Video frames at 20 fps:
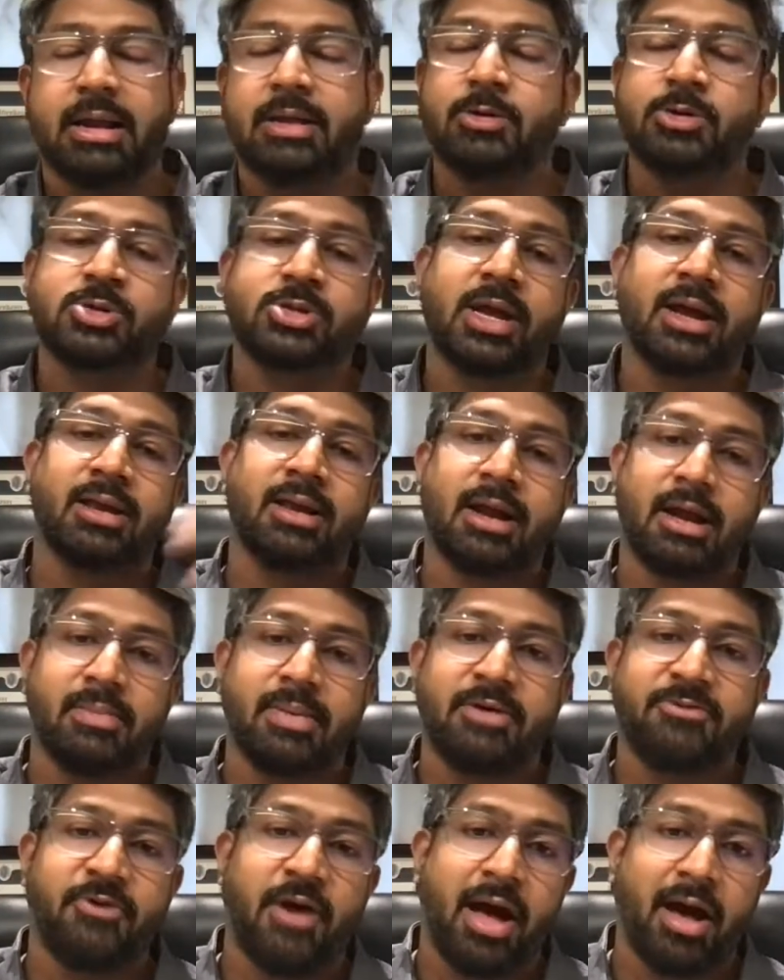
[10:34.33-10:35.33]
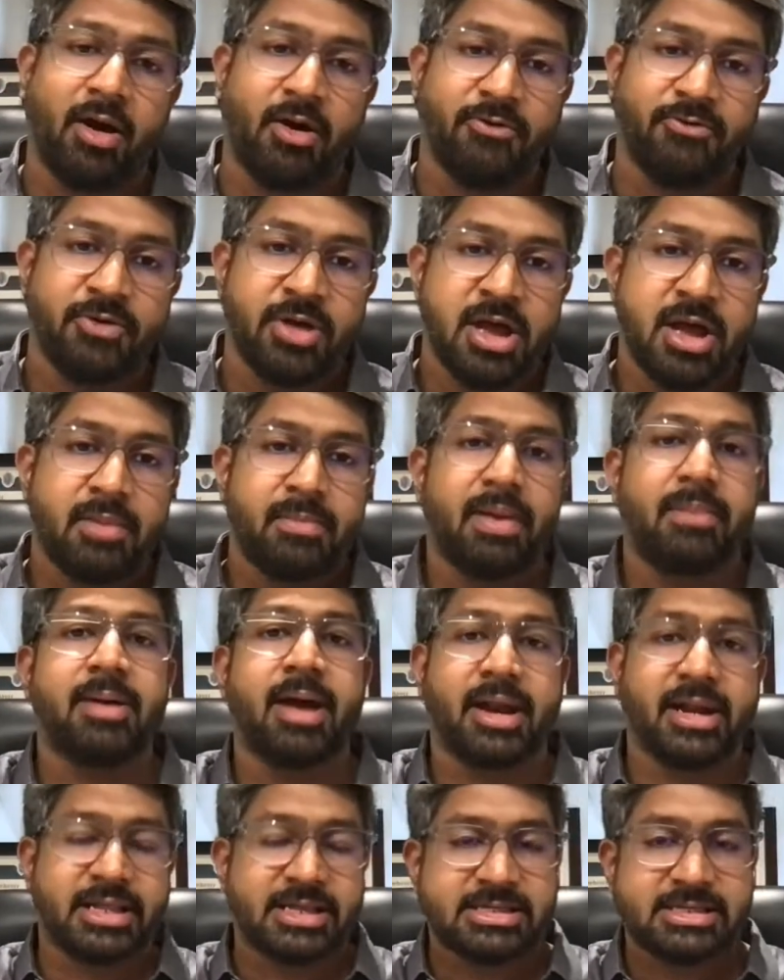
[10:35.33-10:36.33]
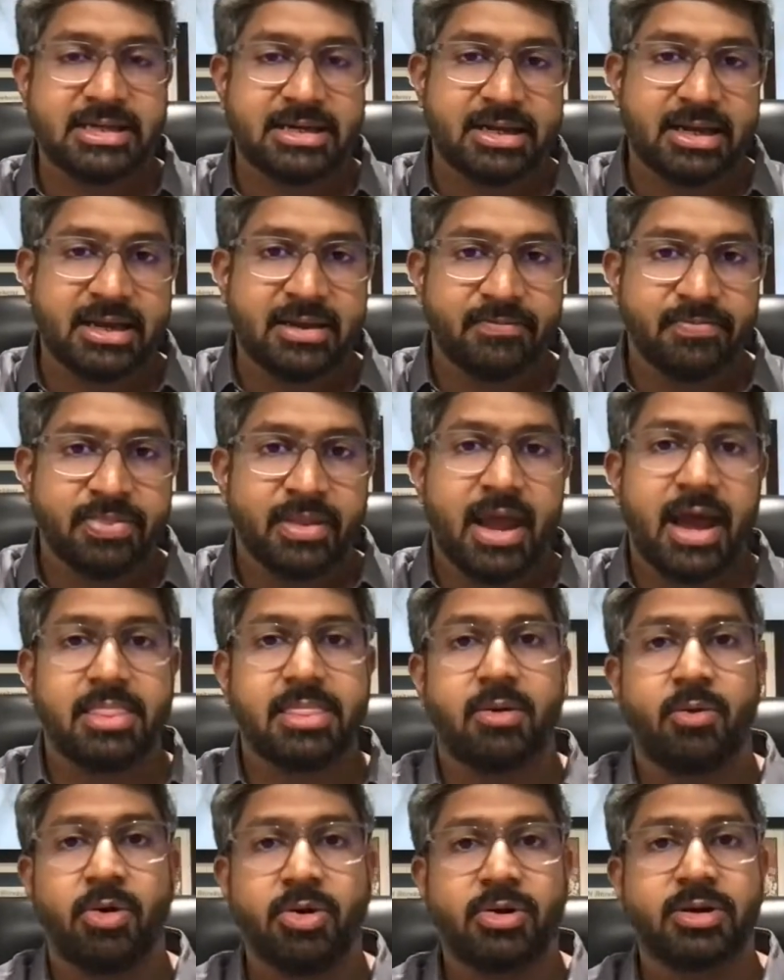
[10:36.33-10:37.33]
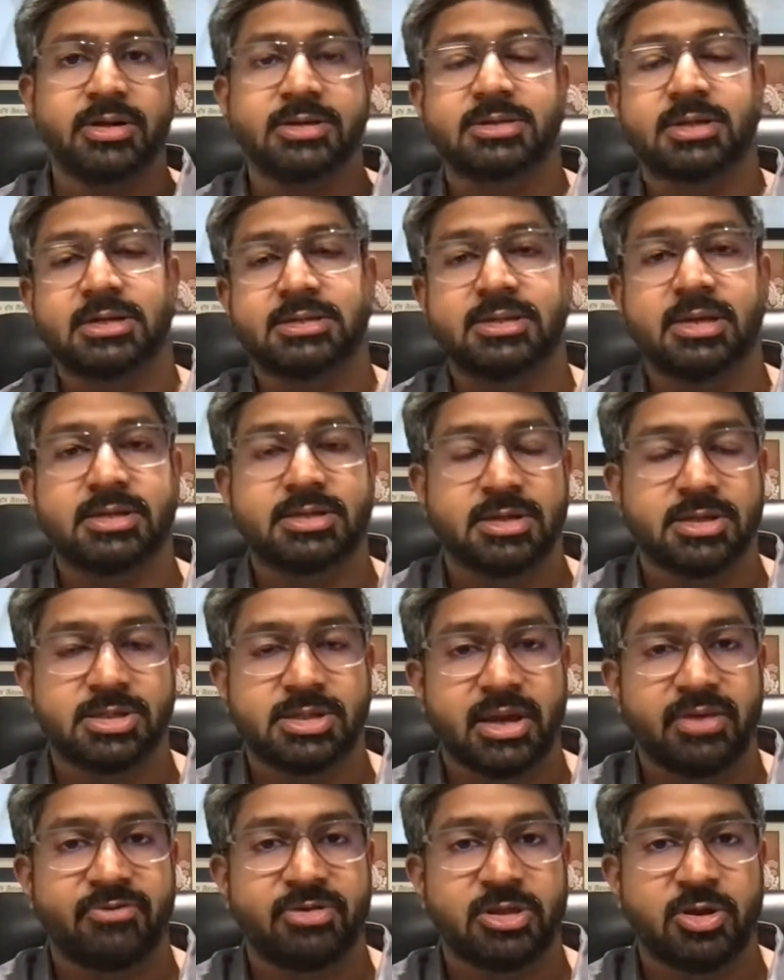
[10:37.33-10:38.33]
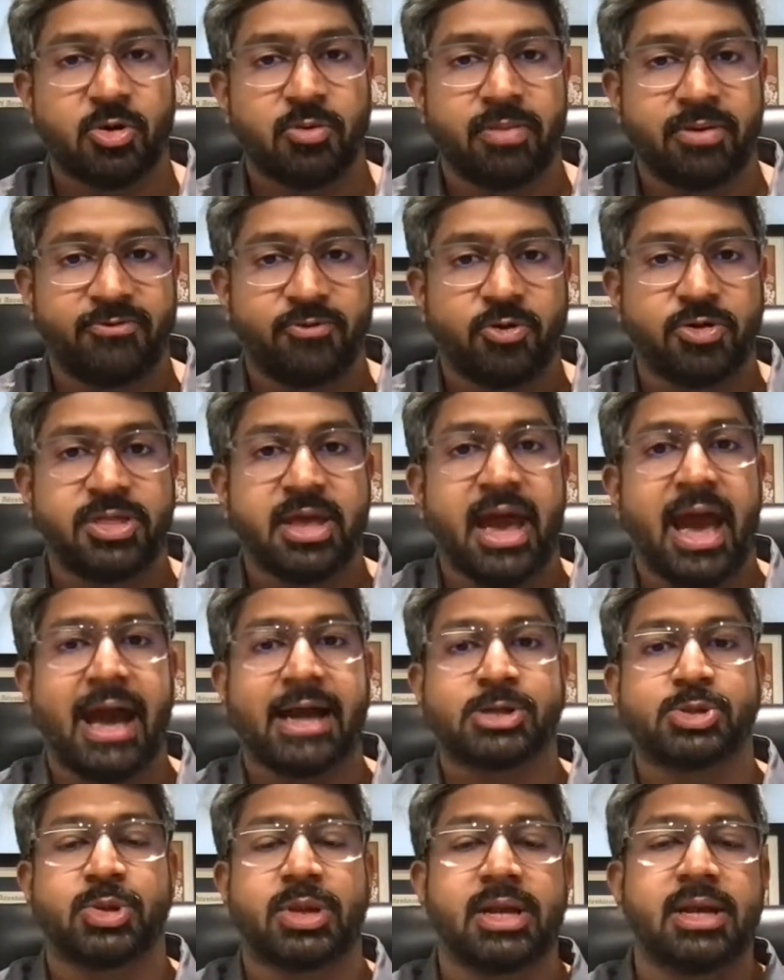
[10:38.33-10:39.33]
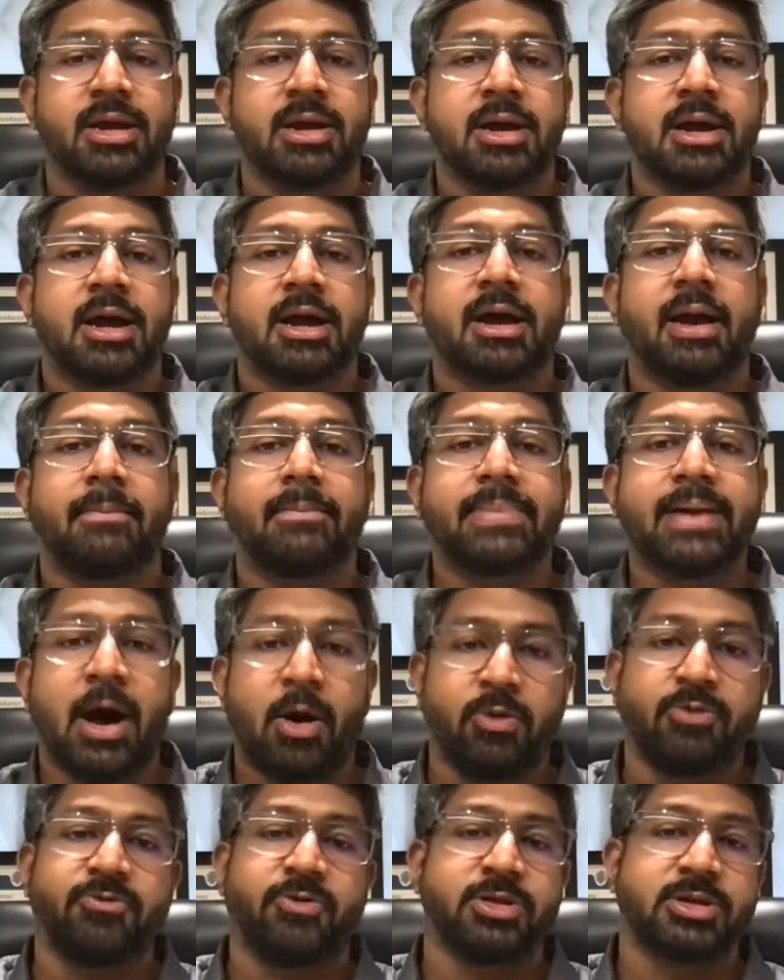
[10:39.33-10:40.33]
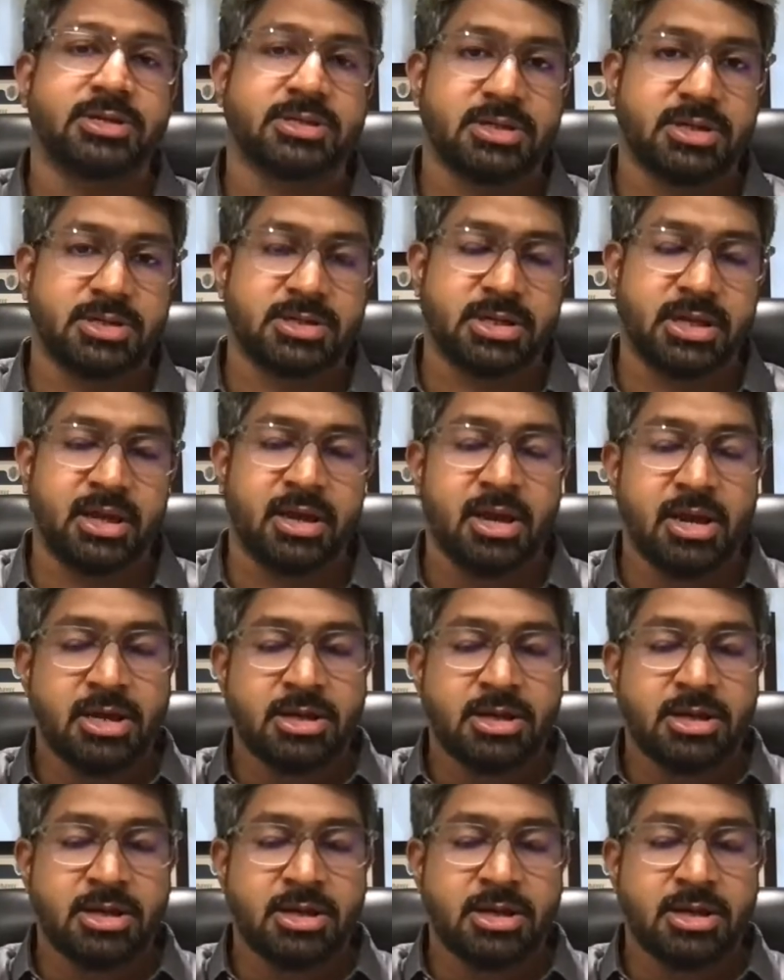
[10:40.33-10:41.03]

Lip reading: stay a little bit far off, maybe another city, and they want to discuss their surgery with you before they actually come down for the surgery.